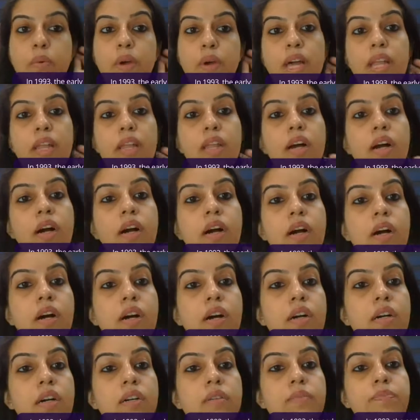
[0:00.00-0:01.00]
Well,
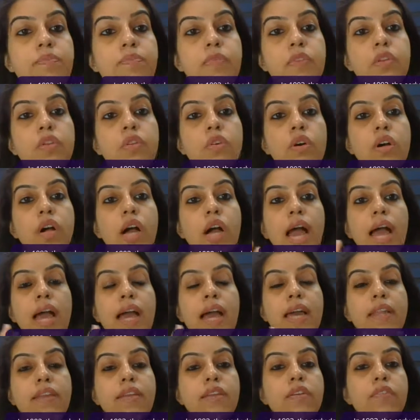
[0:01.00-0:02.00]

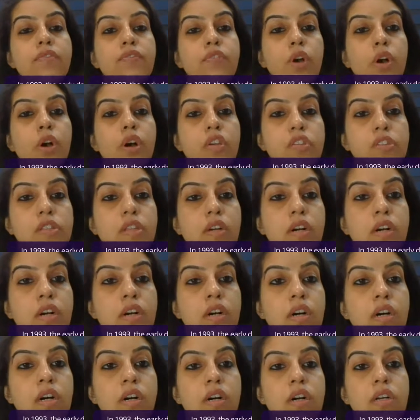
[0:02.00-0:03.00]
and of course,
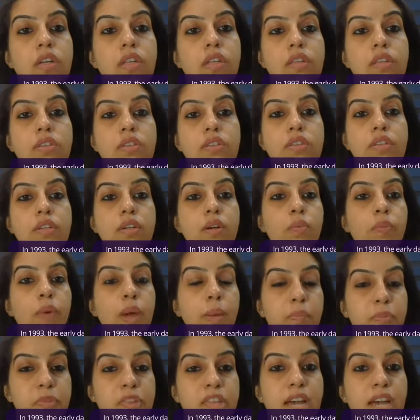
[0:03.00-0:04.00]
the
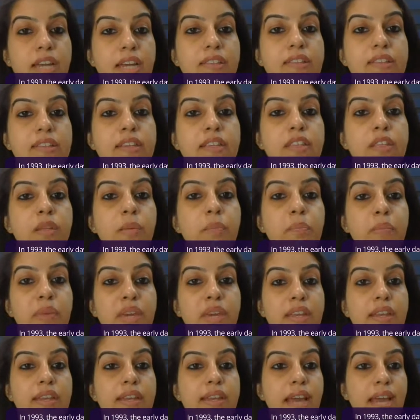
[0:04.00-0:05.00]
websites in the
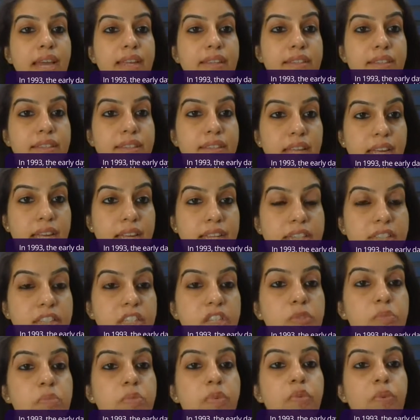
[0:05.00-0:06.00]
mid
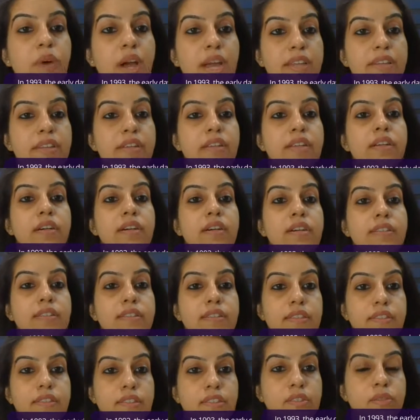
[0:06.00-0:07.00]
1990s provided a
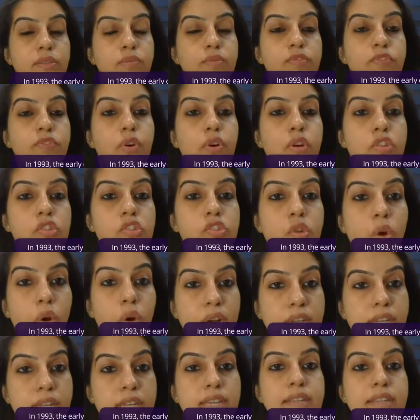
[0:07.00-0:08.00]
system for
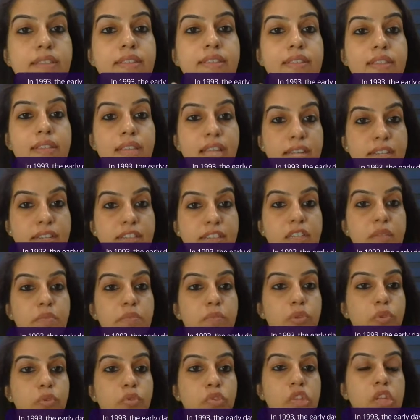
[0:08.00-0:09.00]
sorting and
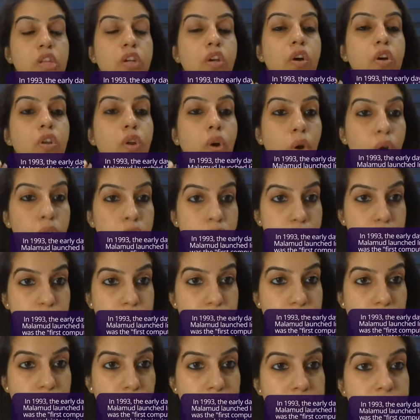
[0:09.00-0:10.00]
selecting music or
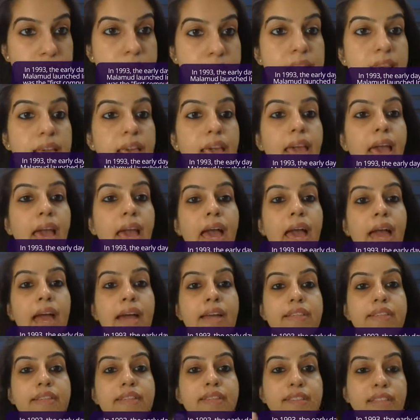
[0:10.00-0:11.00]
audio files
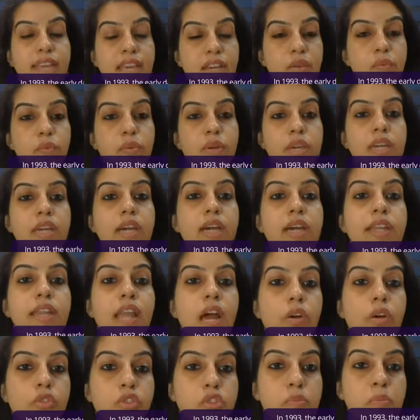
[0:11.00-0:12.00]
and segue
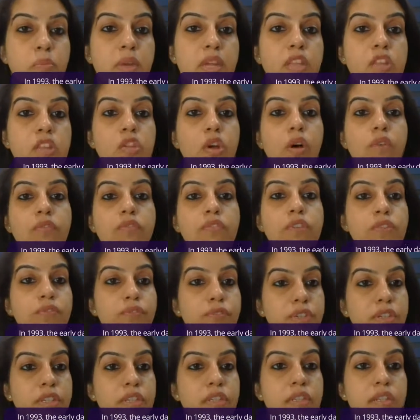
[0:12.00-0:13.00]
announcements of
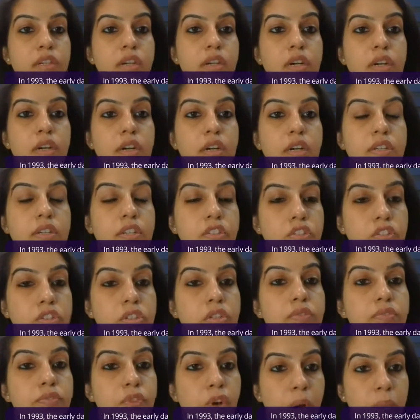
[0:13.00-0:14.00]
different
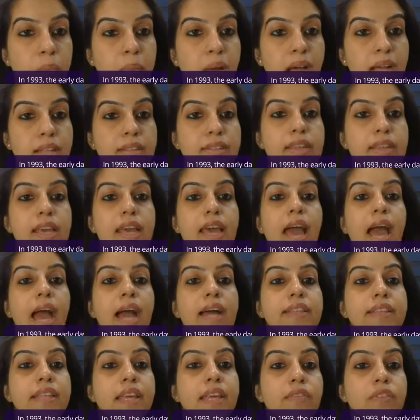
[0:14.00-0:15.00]
digital formats.
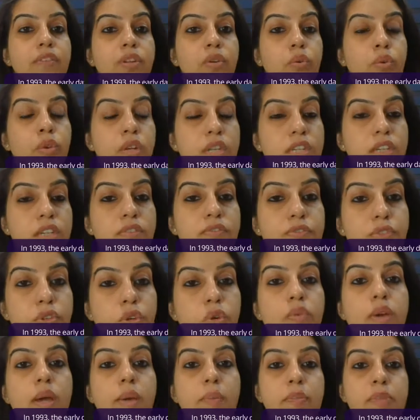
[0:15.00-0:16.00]
And there were only a
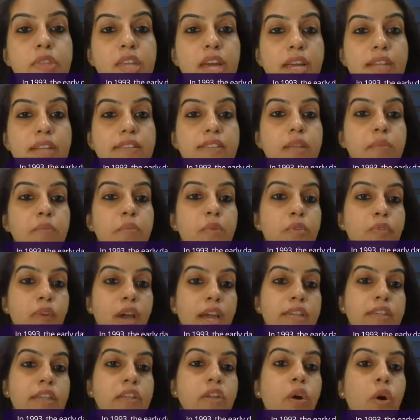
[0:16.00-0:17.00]
few websites that
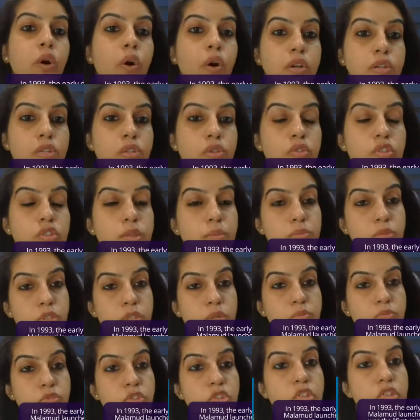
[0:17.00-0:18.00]
provided audio
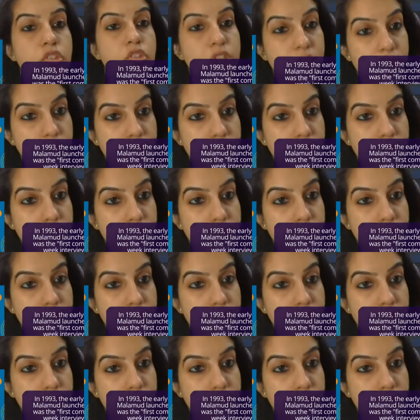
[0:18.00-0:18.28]
subscription